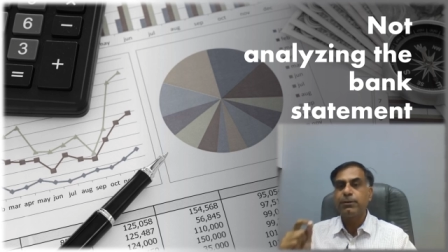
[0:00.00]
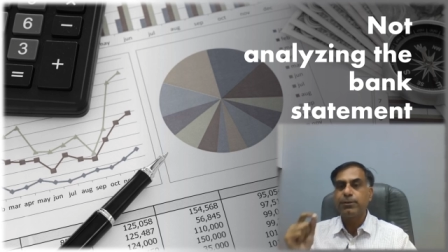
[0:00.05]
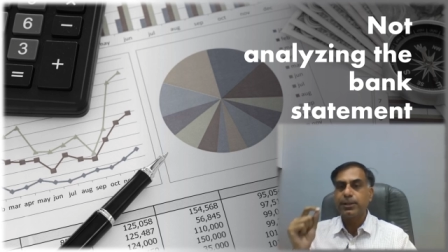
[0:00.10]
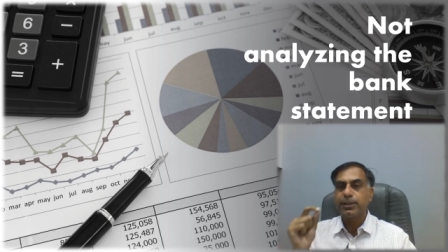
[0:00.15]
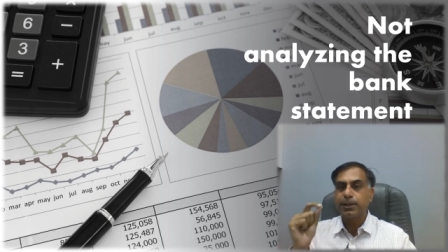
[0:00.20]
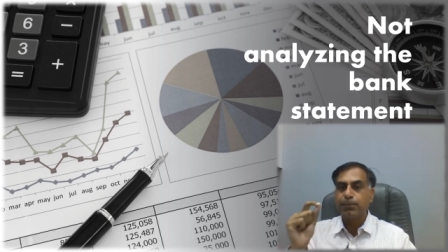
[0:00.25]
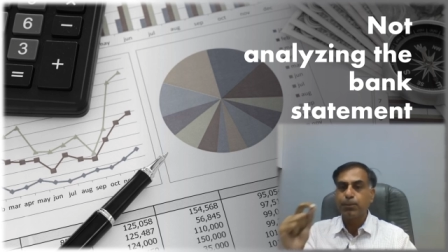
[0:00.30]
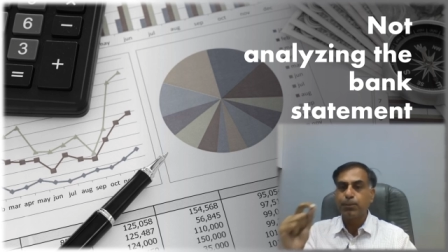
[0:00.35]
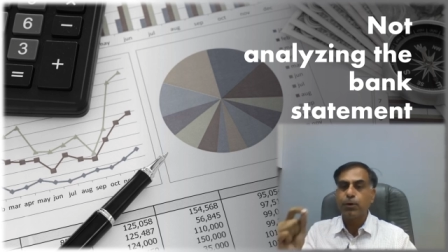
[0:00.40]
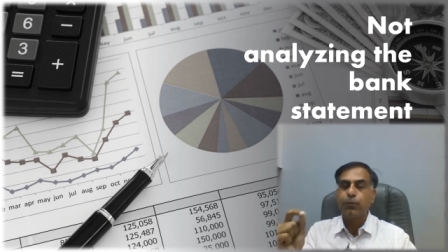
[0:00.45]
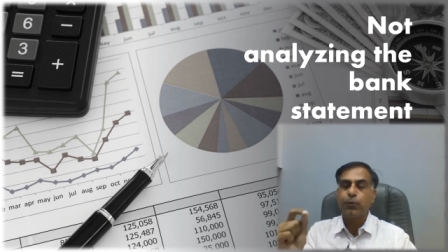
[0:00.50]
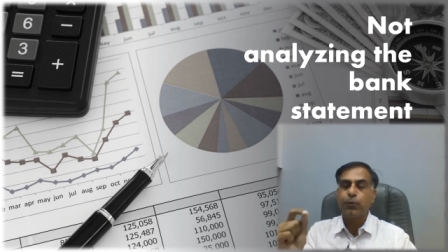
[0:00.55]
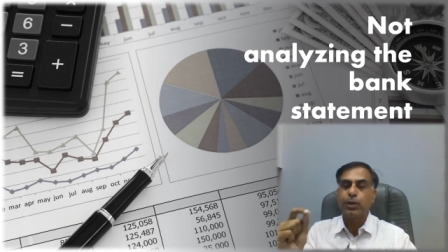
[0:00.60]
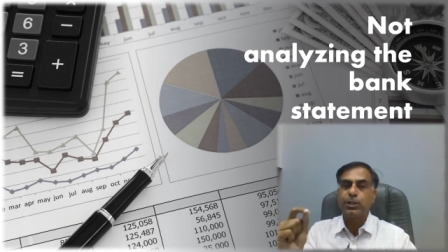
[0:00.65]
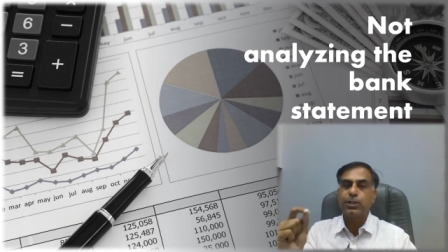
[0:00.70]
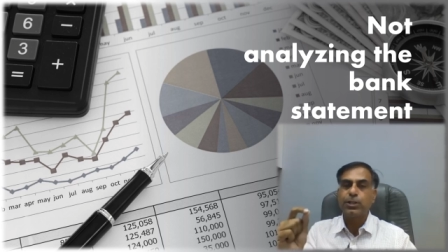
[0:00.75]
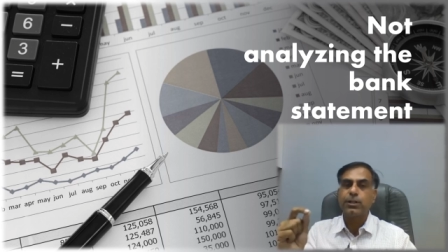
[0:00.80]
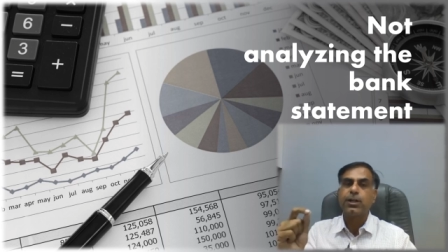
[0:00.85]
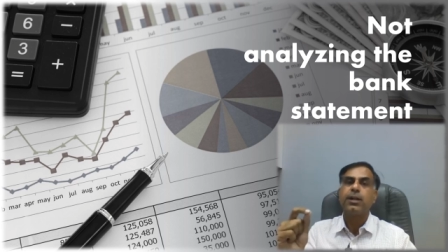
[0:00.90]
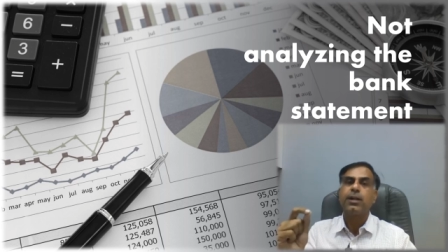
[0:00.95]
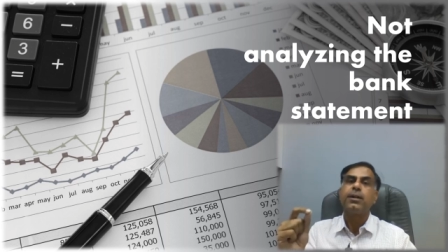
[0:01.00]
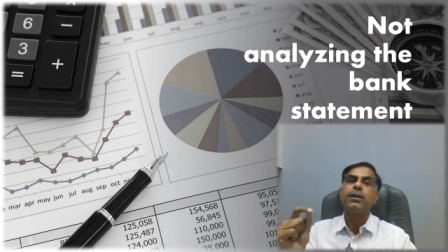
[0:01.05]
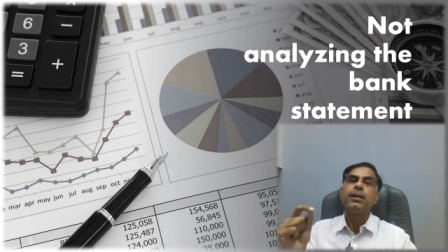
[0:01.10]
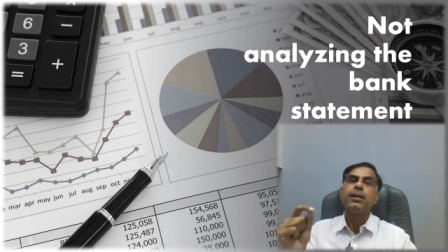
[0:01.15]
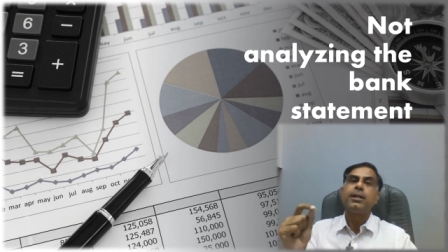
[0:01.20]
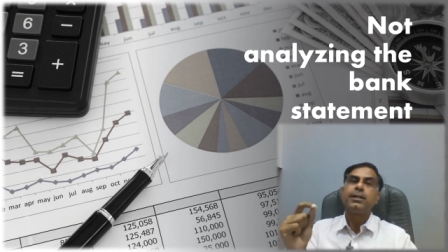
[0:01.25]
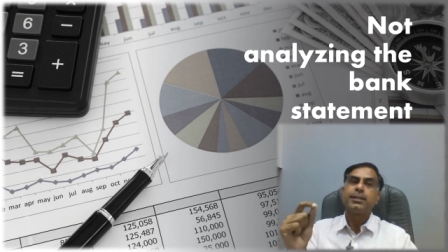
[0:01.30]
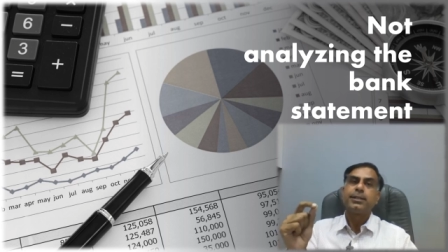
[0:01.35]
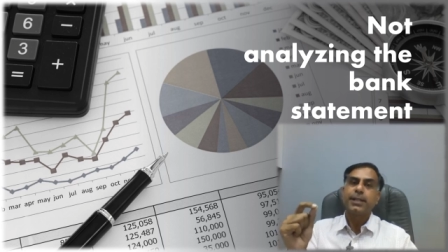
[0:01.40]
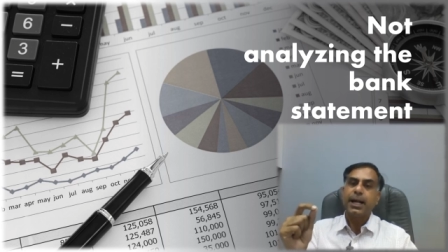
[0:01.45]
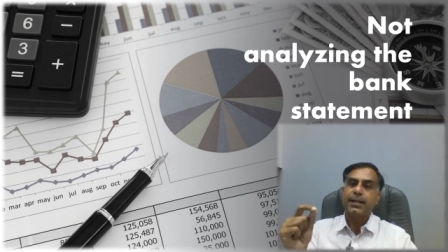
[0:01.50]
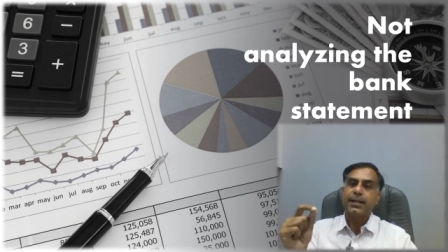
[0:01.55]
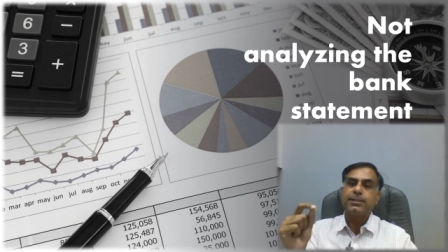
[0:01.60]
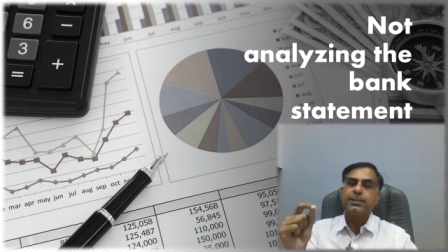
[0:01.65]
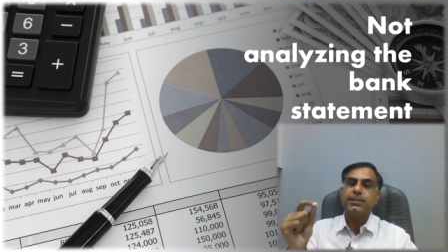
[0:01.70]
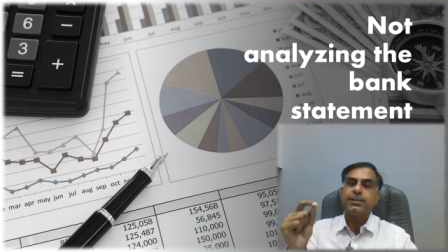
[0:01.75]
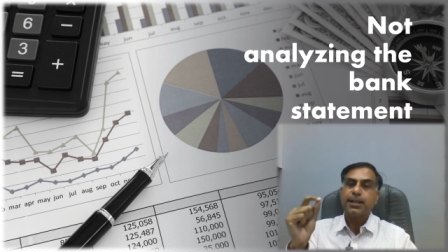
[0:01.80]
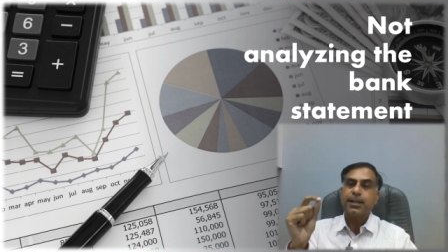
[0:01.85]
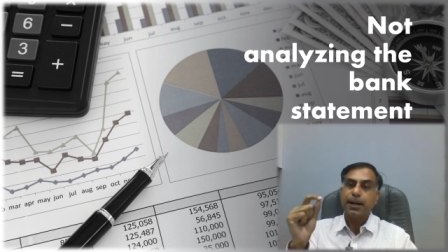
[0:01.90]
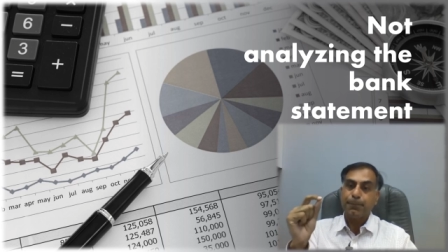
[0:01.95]
with the professional, that
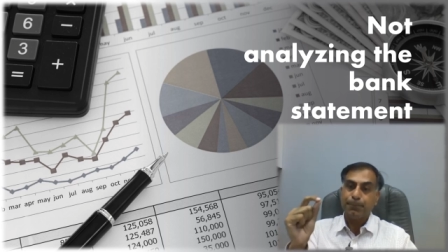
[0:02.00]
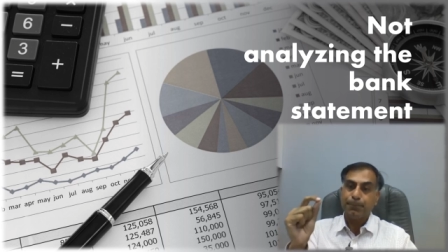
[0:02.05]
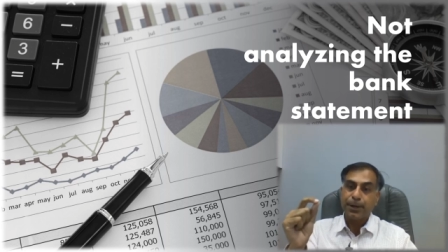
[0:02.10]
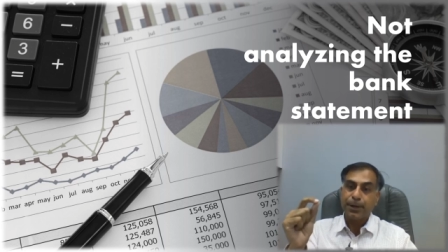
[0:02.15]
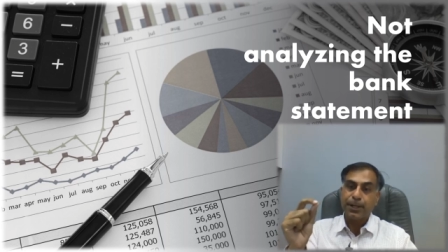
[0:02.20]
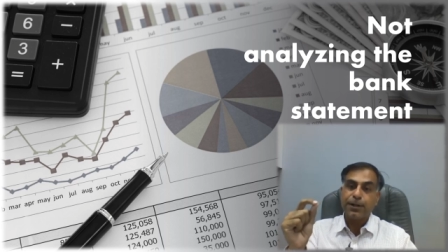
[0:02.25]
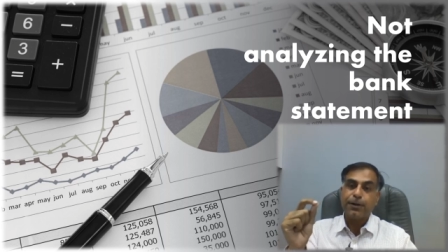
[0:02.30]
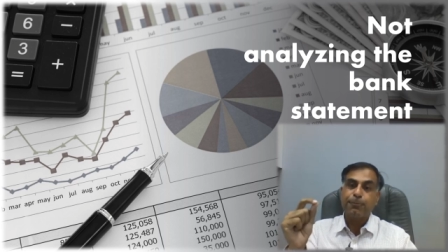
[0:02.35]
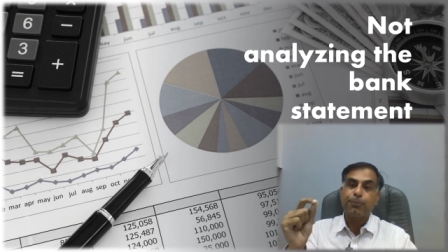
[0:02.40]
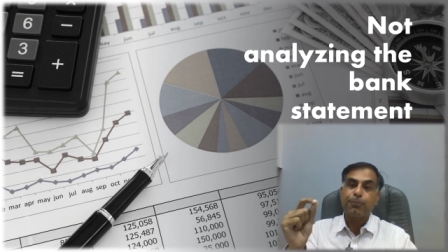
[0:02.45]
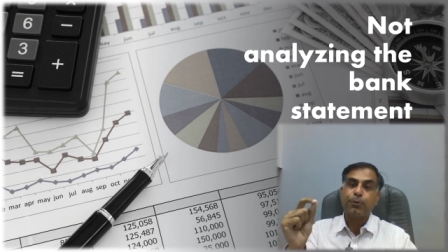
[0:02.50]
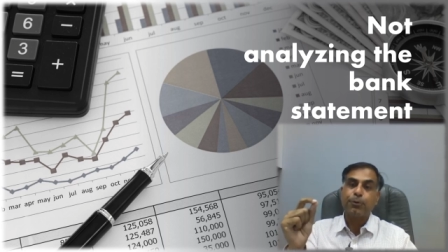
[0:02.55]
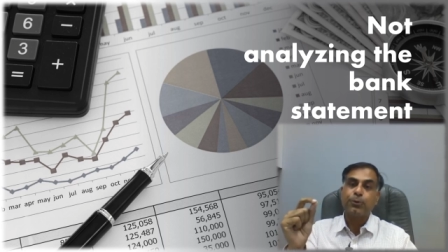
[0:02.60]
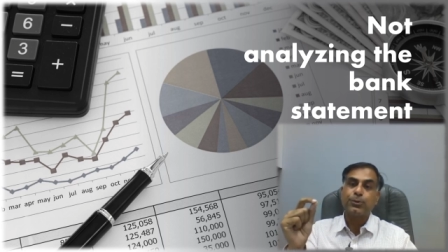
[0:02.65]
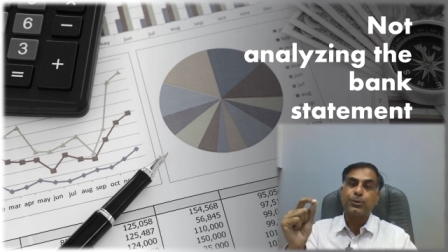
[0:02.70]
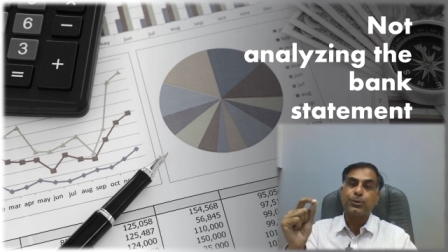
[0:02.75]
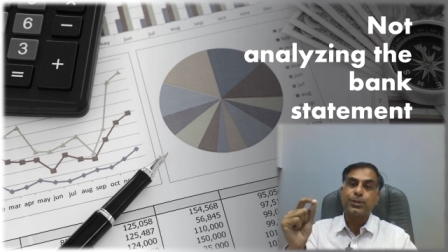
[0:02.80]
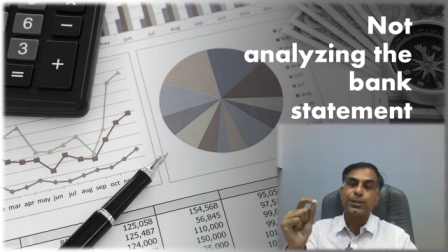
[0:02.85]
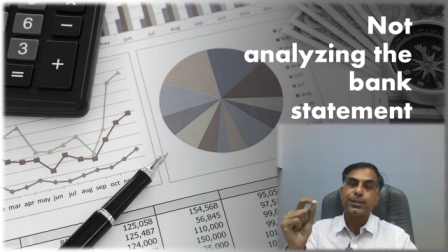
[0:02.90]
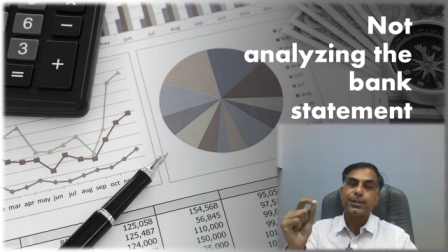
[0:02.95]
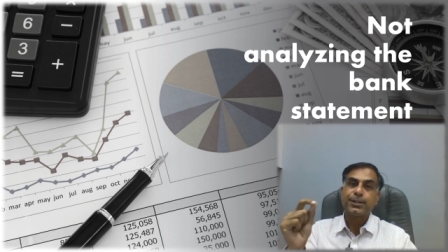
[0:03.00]
is a better approach.